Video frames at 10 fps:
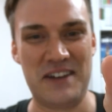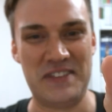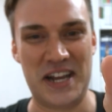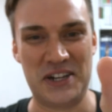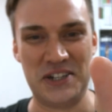
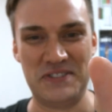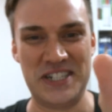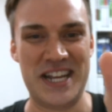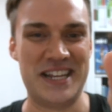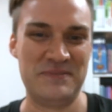that good of a
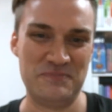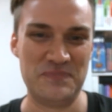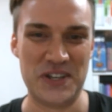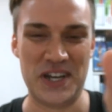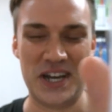day,
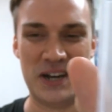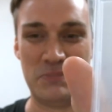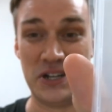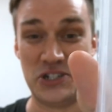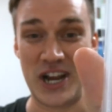
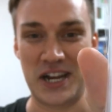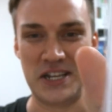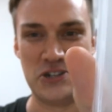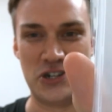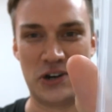but
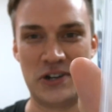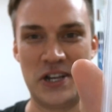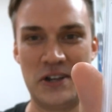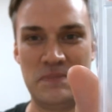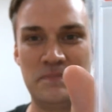Jackie sure did.